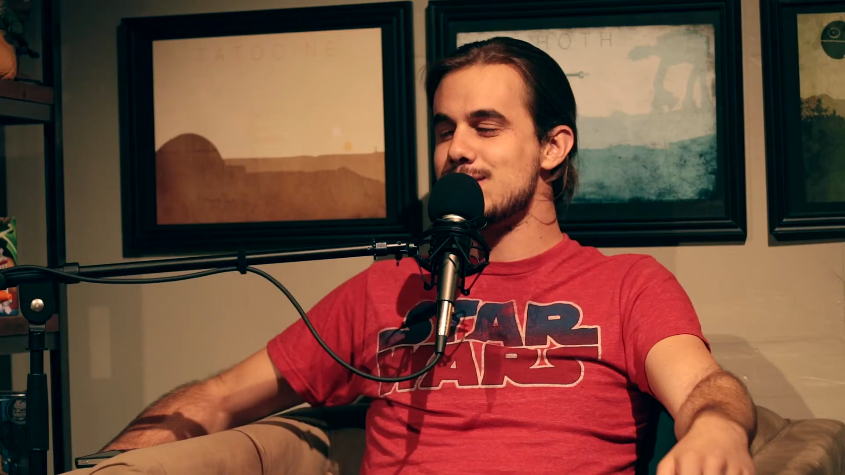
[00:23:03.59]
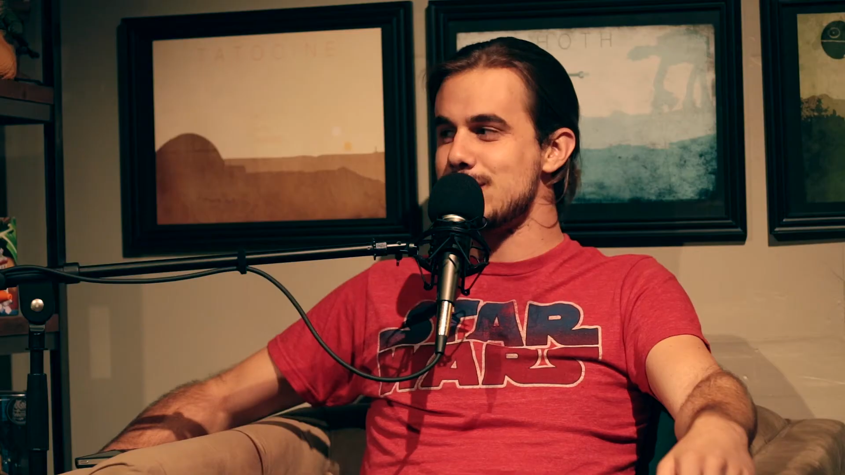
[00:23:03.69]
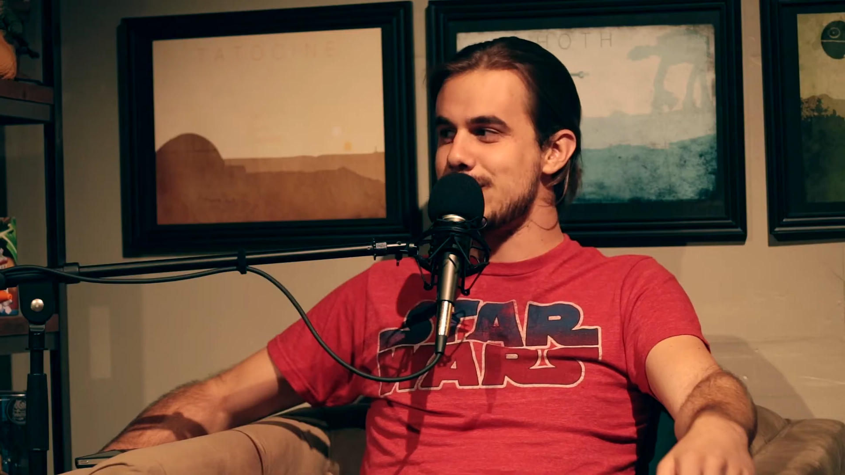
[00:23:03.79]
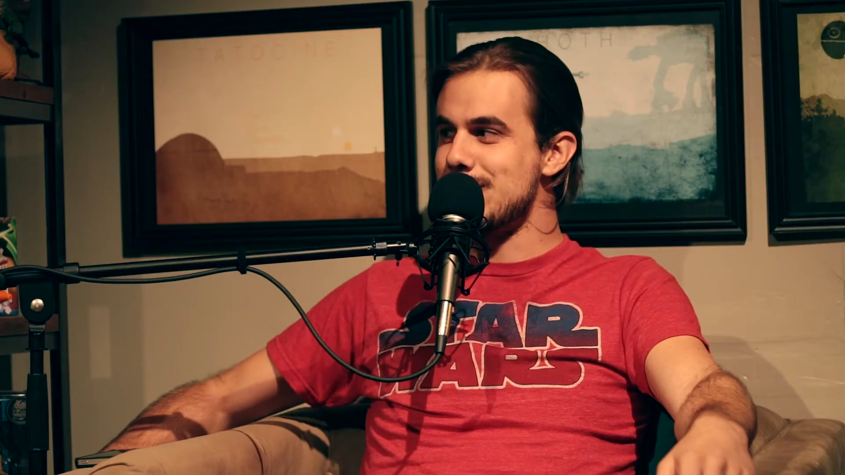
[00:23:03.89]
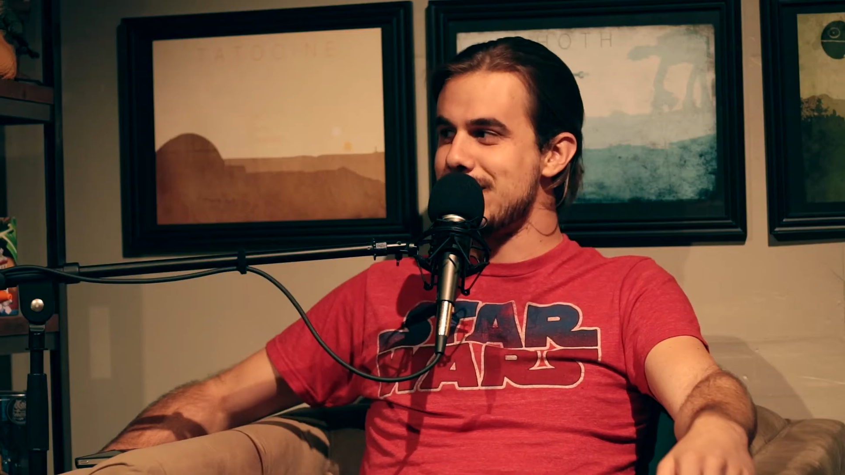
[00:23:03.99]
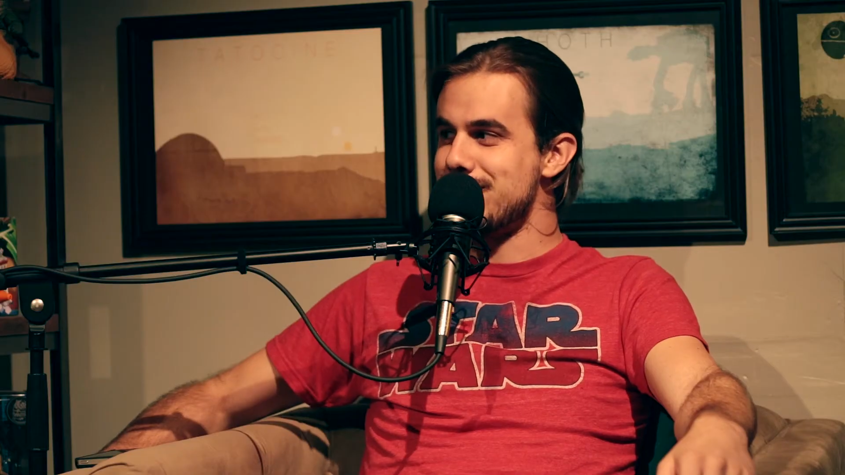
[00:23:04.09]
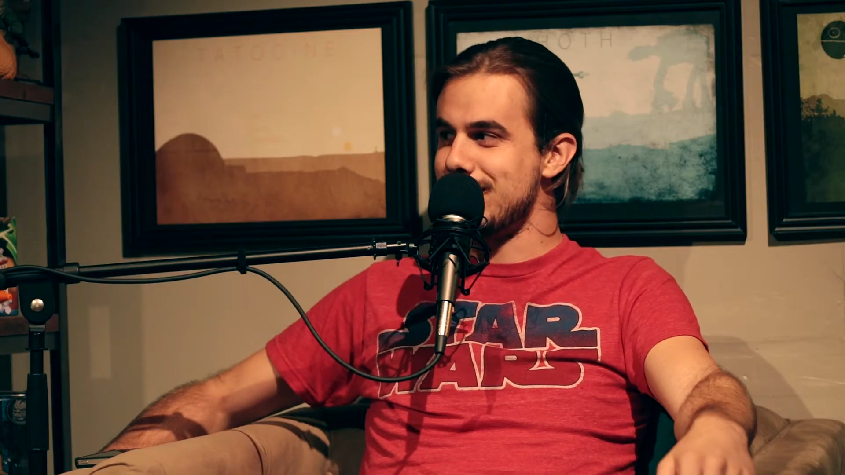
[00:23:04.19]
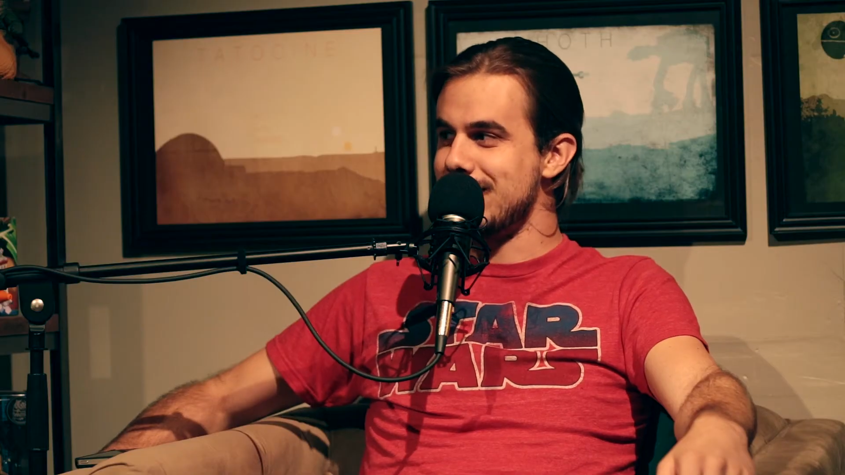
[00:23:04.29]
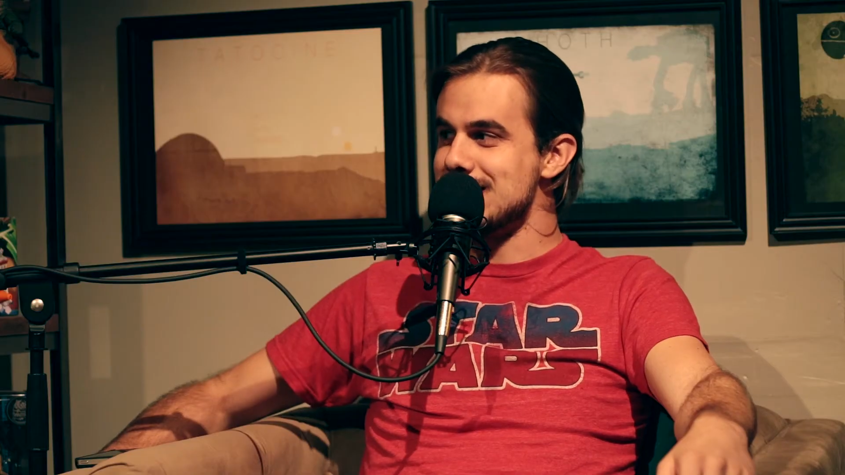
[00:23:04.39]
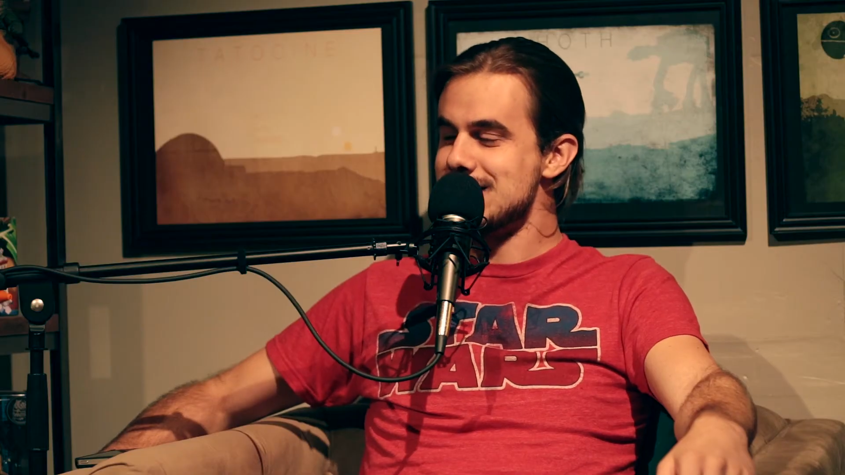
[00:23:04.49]
what you mean by
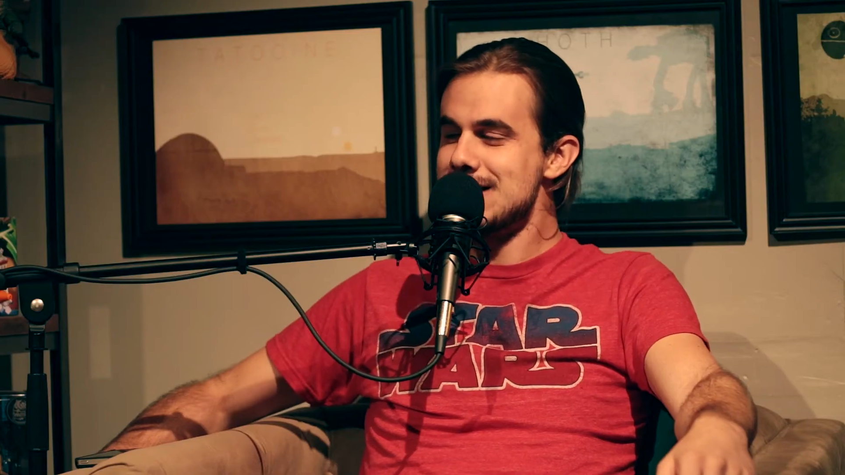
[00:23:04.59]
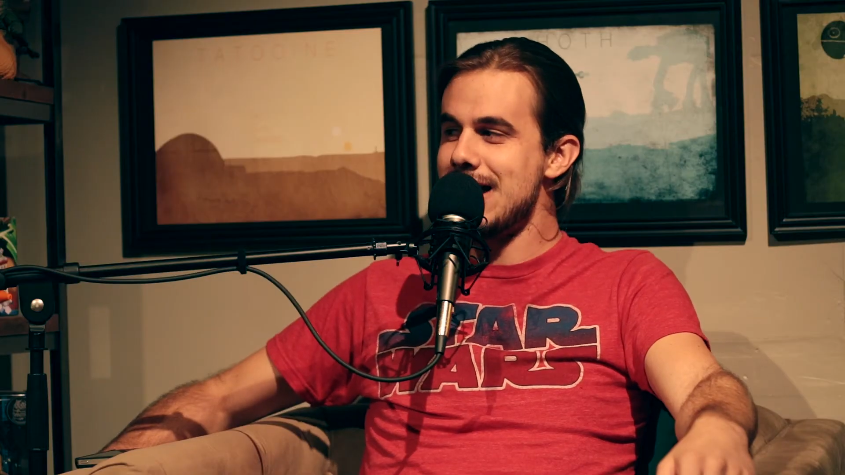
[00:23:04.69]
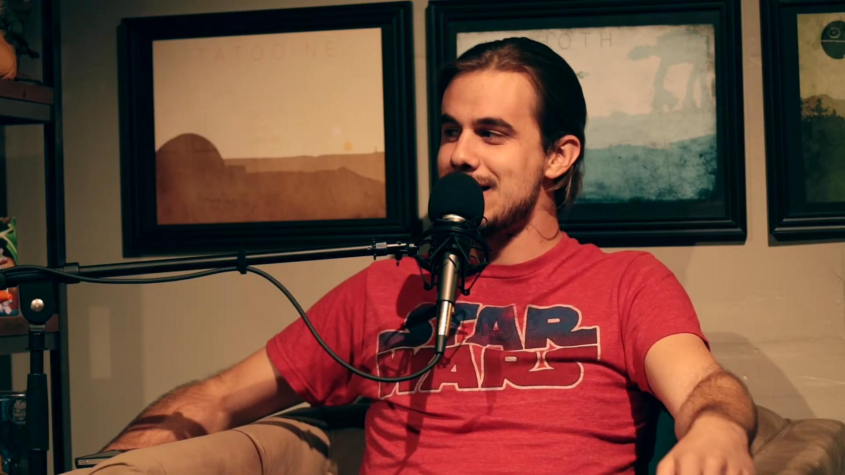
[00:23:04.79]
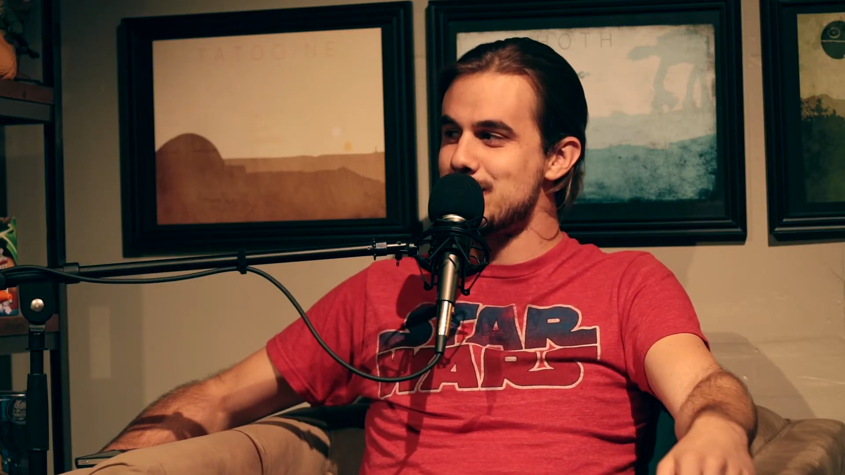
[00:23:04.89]
fertilize. Not